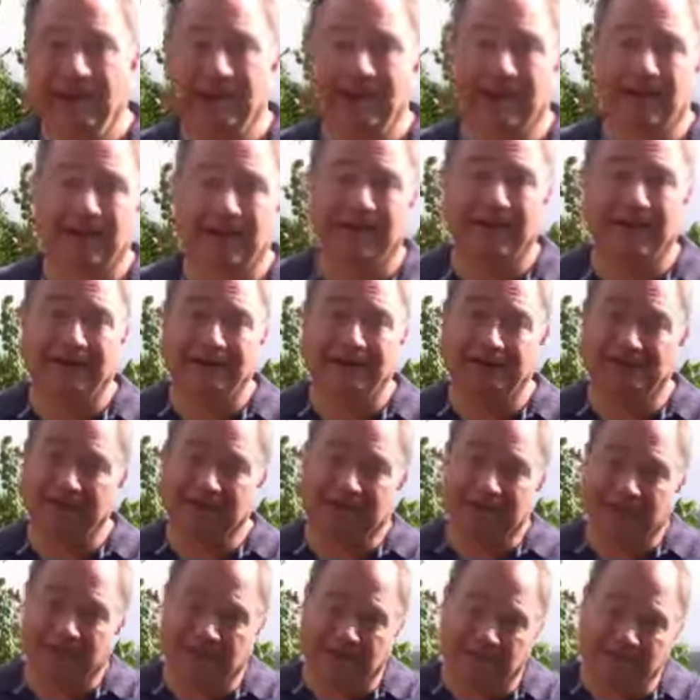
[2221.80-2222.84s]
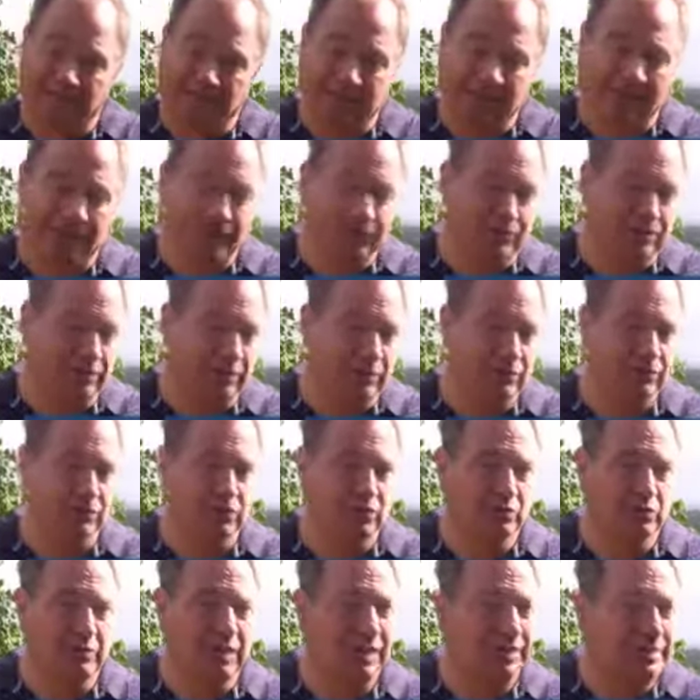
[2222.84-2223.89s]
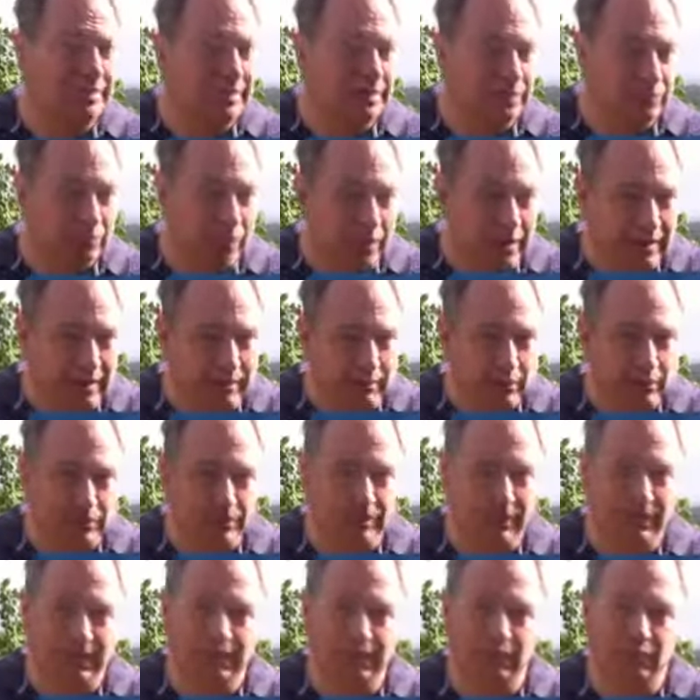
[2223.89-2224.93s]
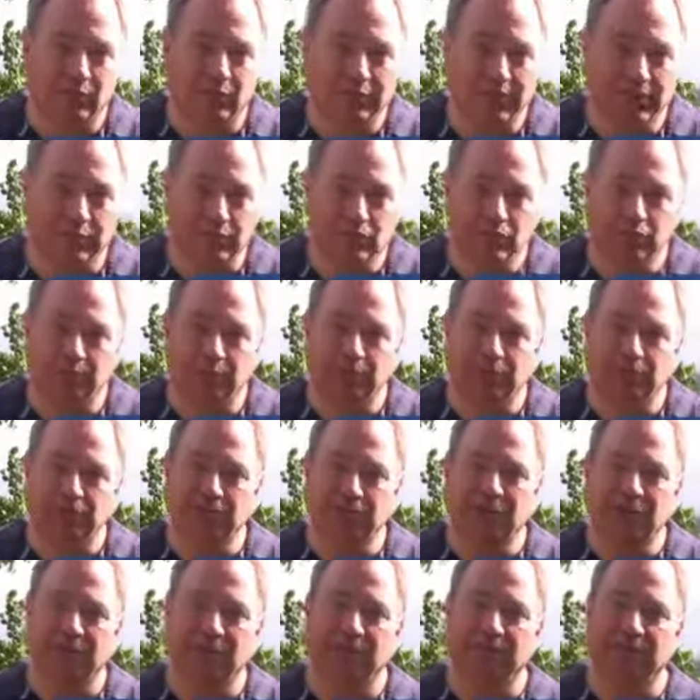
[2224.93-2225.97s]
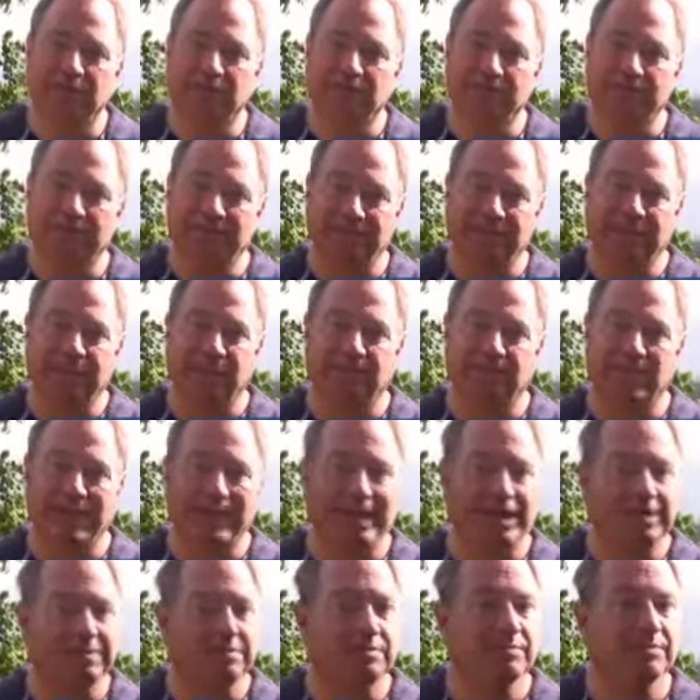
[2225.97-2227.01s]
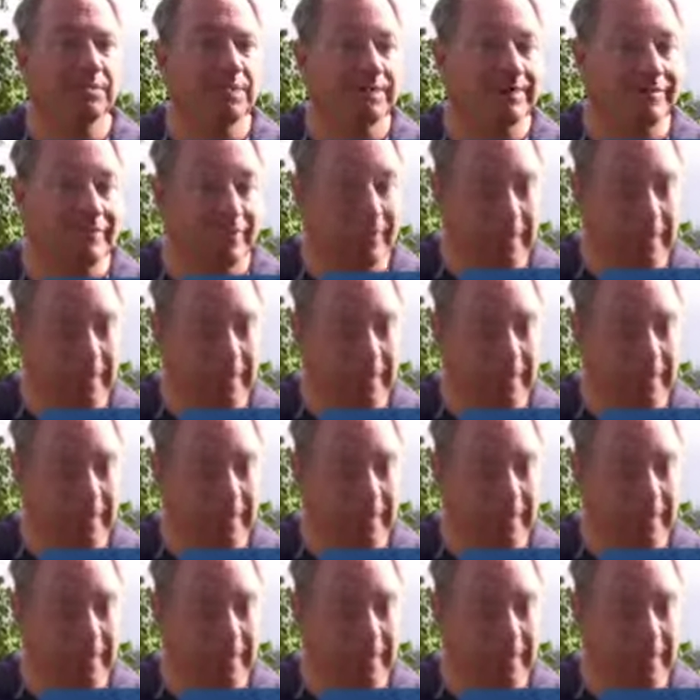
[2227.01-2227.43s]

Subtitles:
And in combination, those two may be 20%, 22% of senior management, but a very